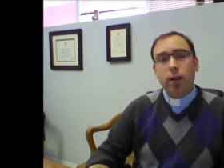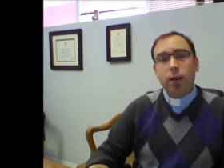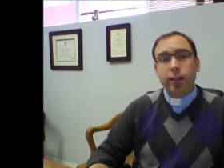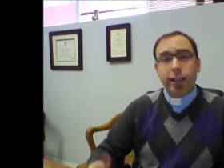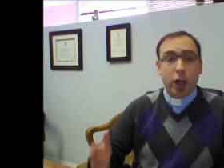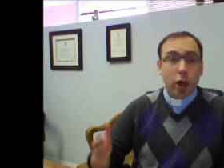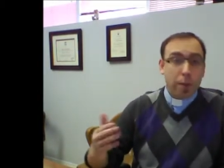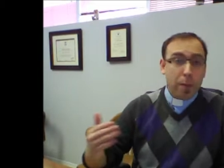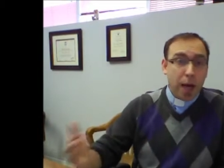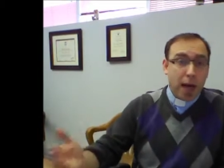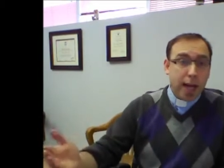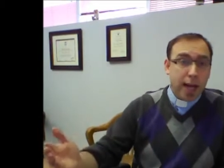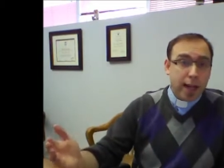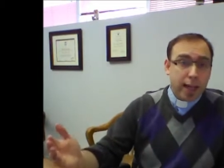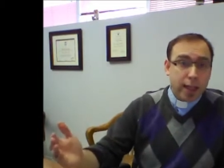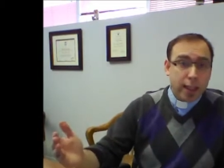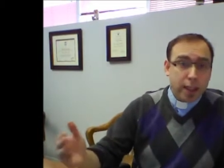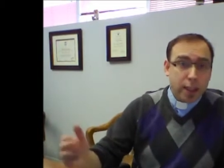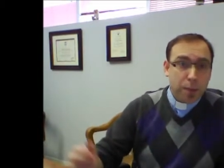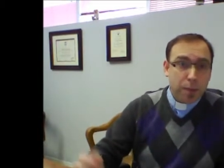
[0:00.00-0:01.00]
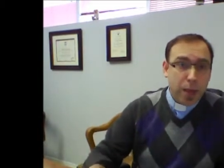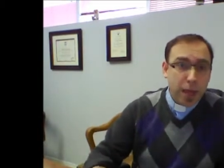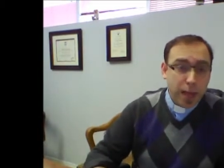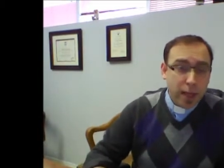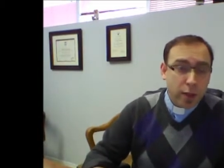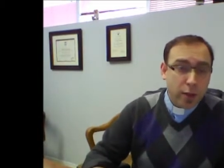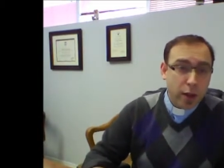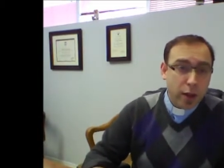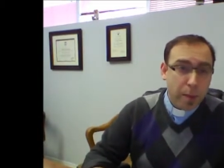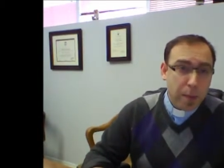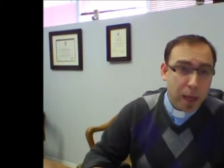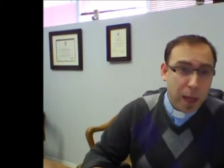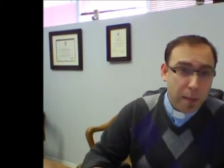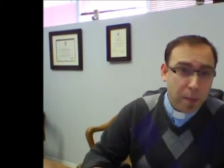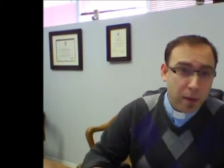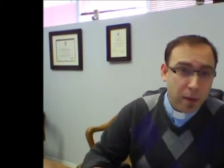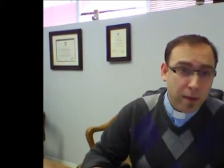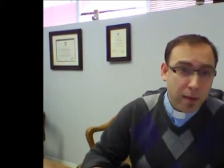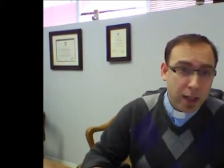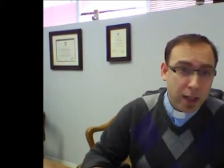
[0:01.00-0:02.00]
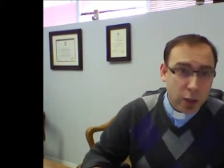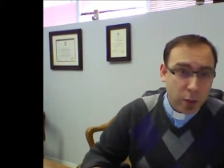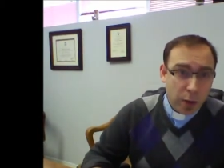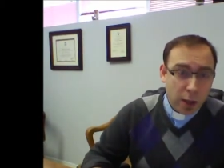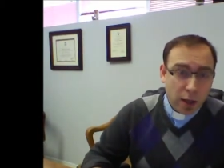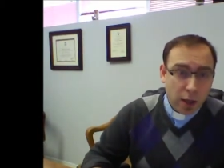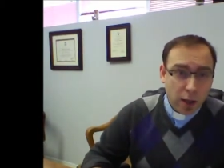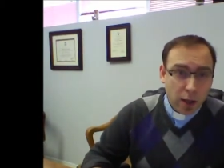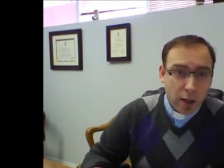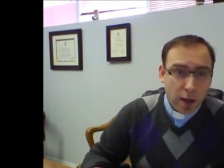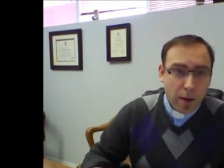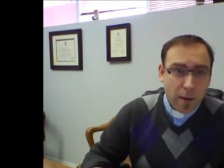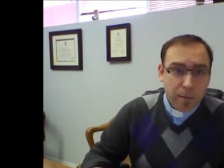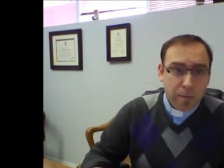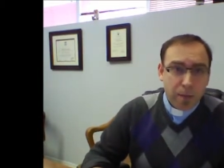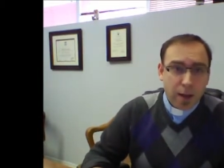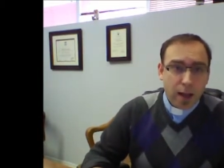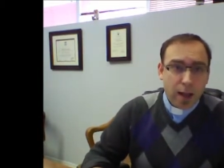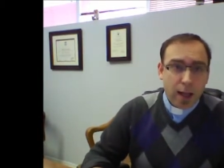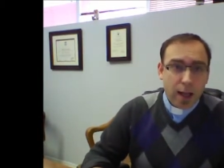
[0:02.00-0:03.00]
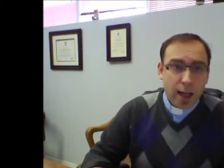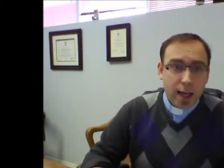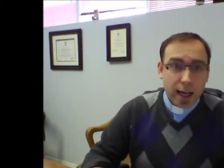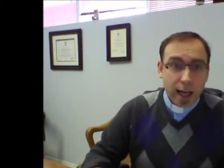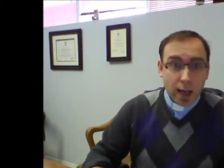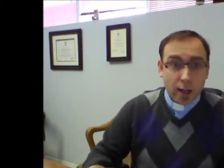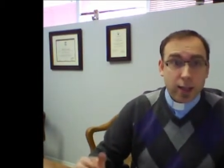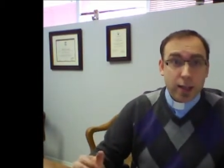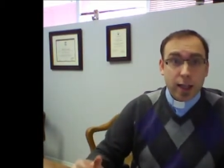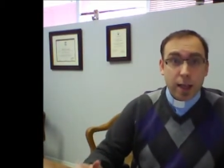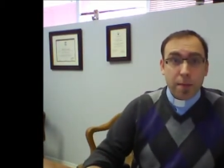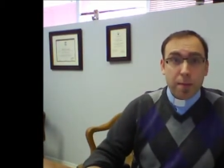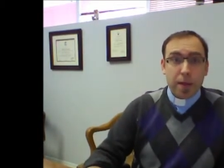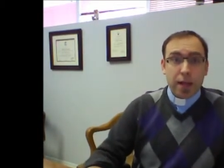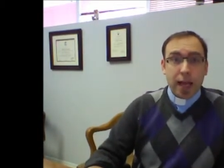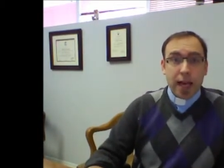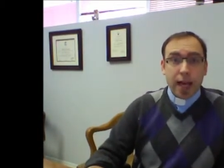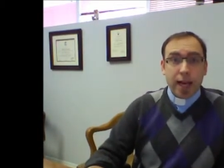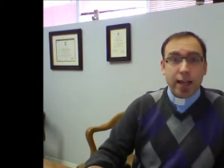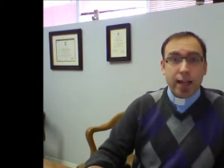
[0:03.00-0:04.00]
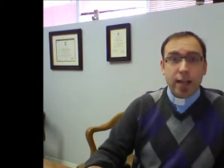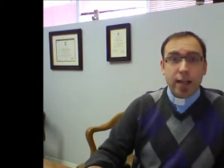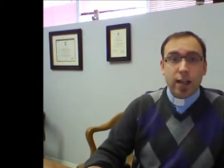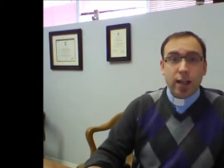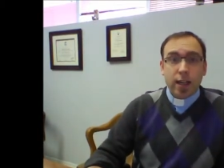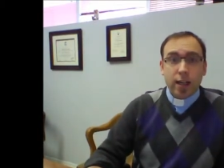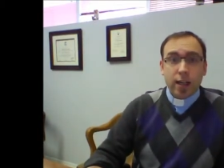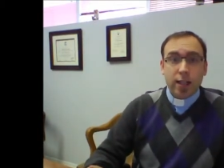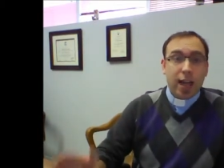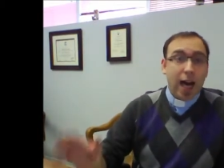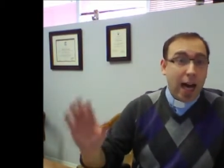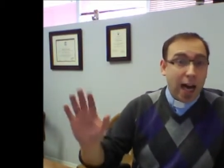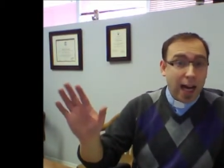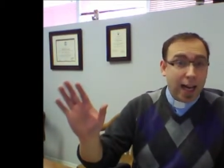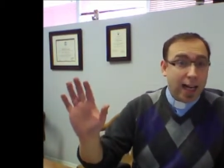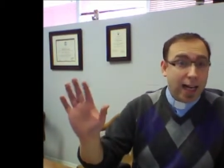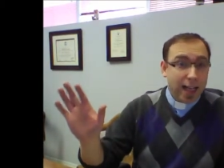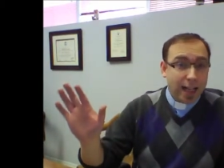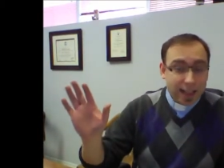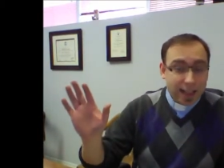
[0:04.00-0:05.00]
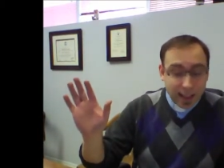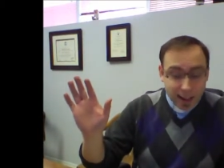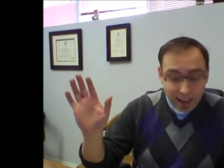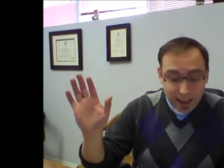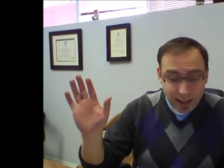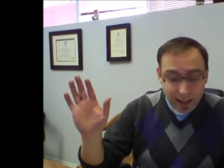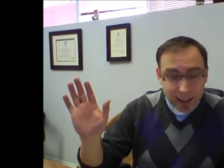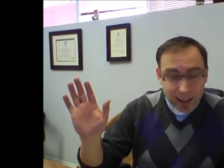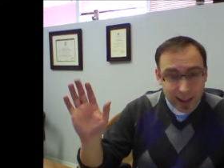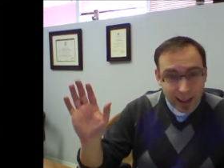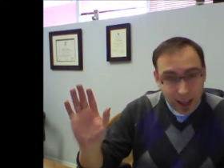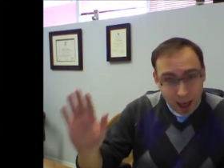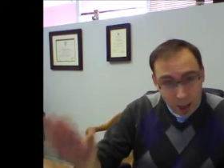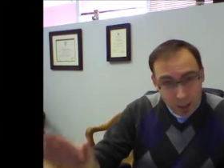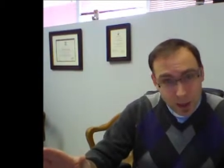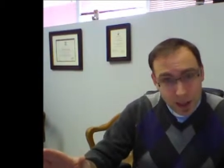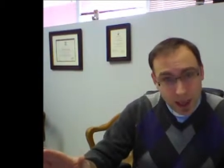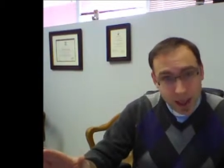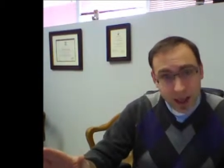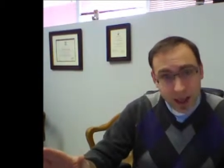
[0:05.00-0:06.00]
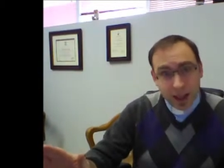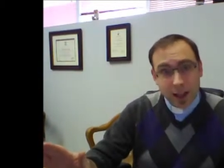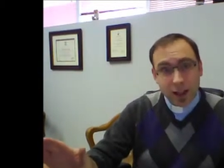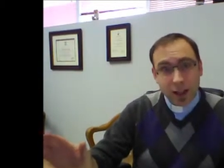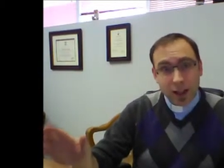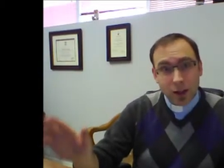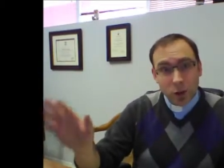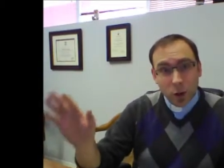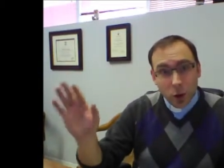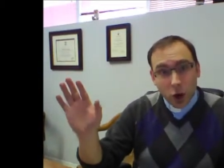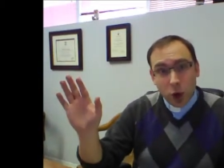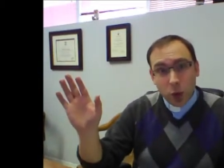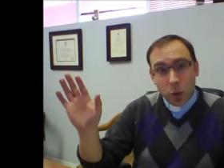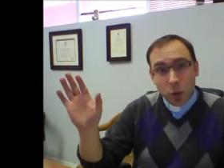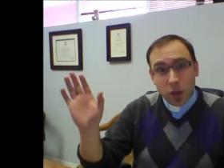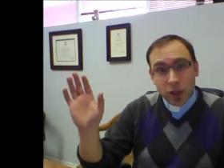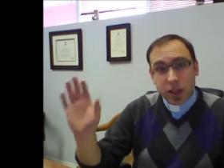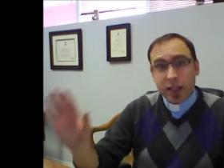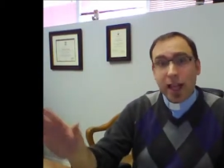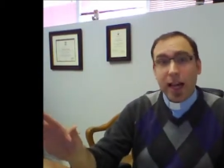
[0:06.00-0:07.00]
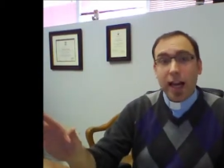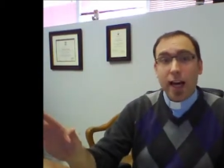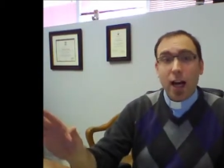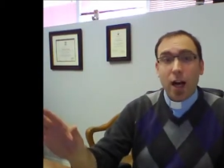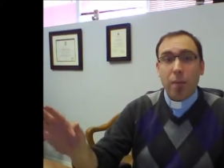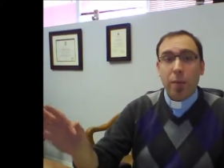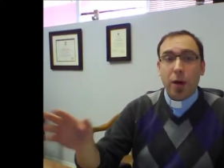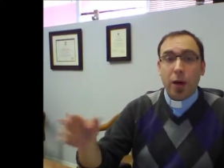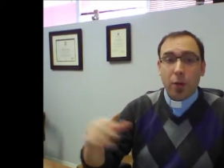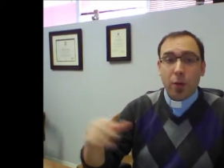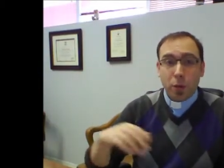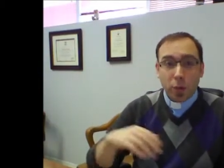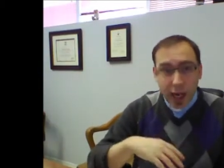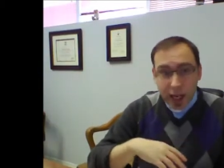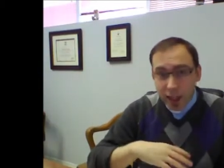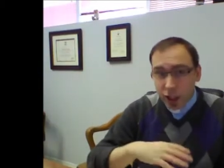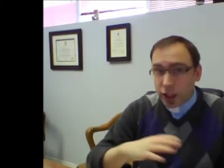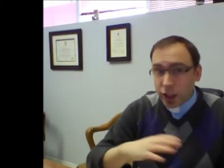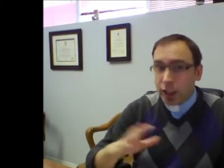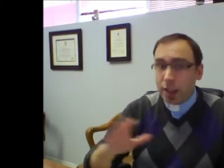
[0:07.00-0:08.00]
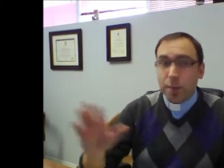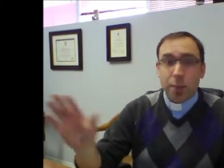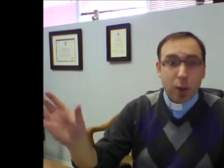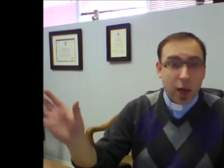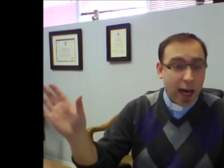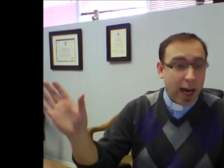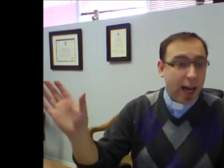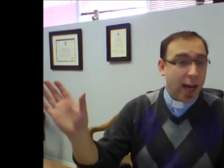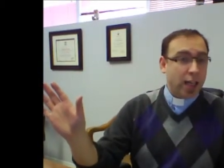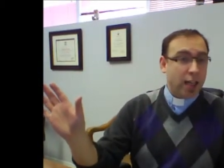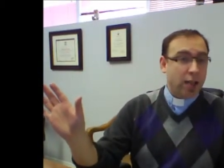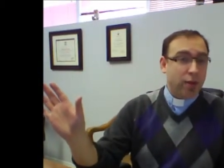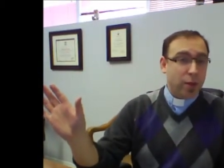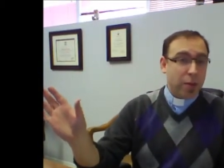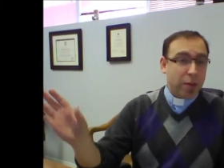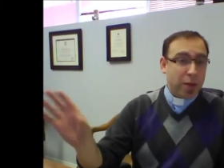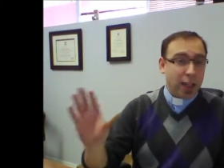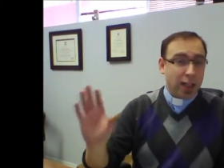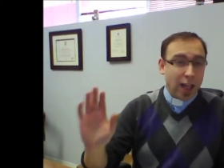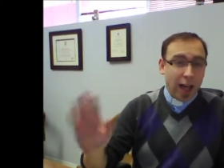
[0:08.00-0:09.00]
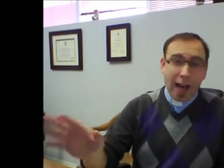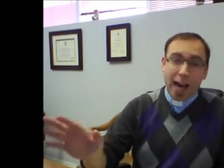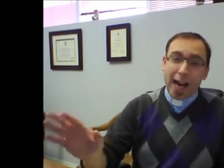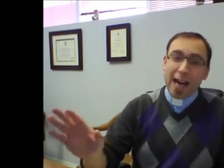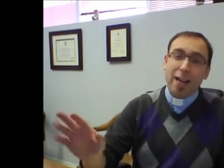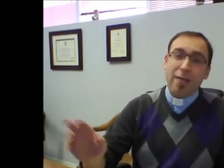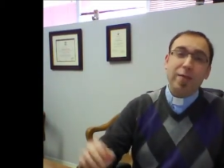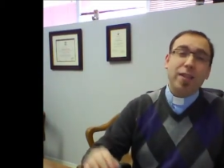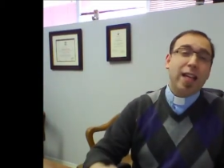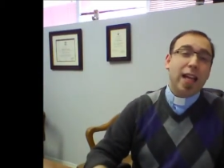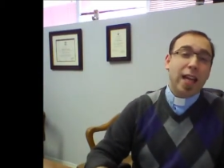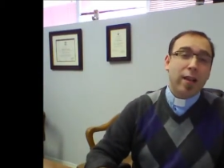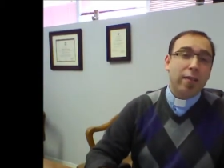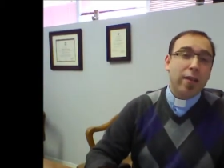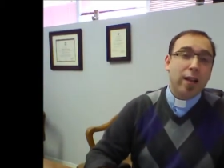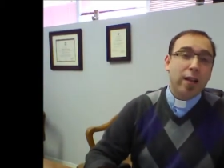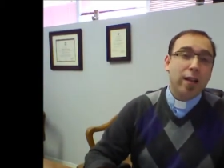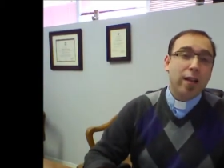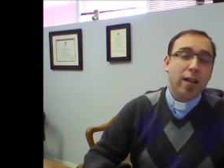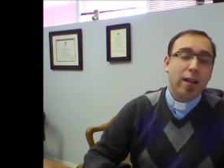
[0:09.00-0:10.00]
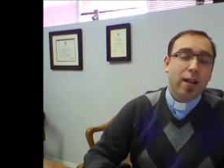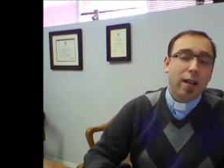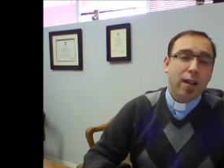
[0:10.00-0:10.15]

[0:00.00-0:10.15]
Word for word: Jeremiah speaks to the people of Israel. He tells them that God is coming, that the Lord will set up a righteous branch from the line of David,